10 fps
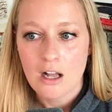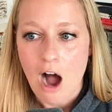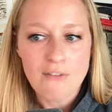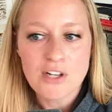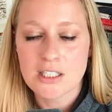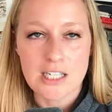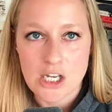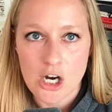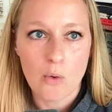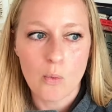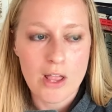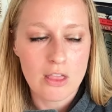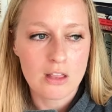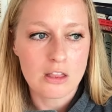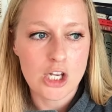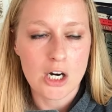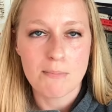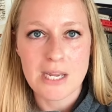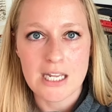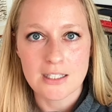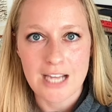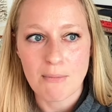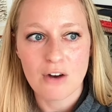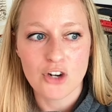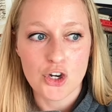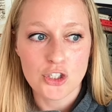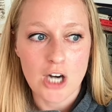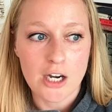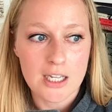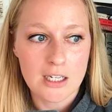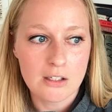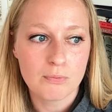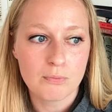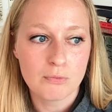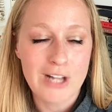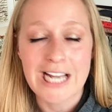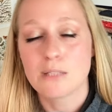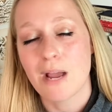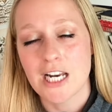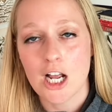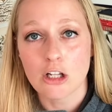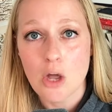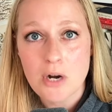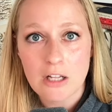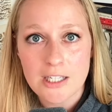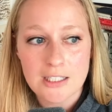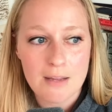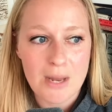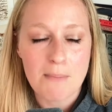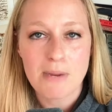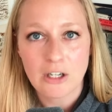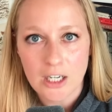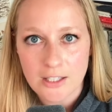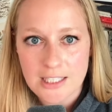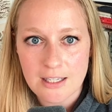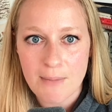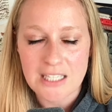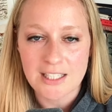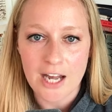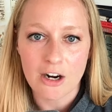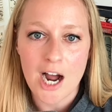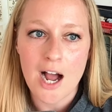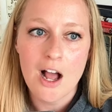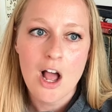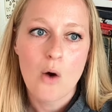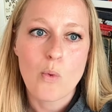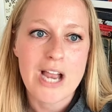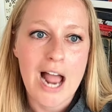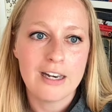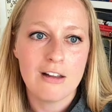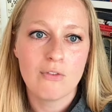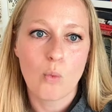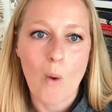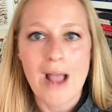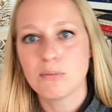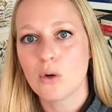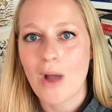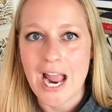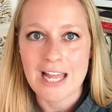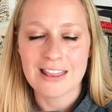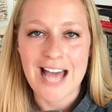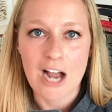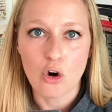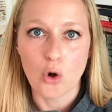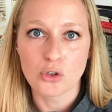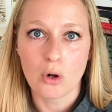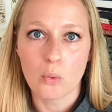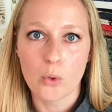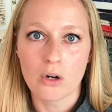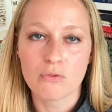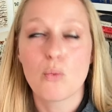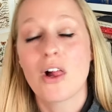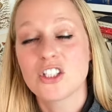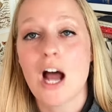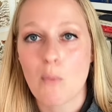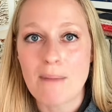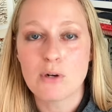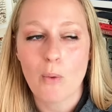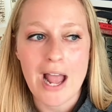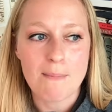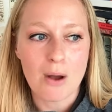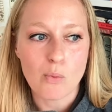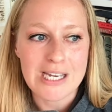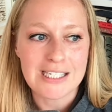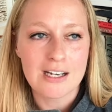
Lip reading: obviously, when Europeans came over and started expanding colonialism and imperialism, etc., we kind of wiped away that cultural world. Well, it's not wiped away, but we